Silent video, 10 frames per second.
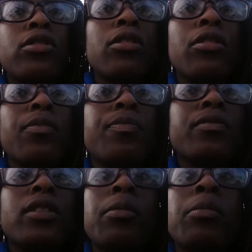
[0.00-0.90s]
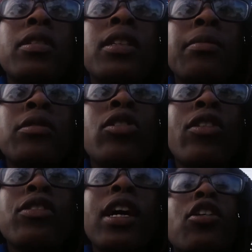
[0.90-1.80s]
I'm just
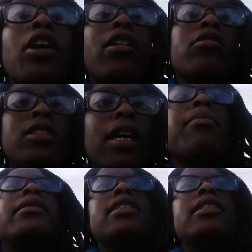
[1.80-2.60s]
grateful that I got out on time.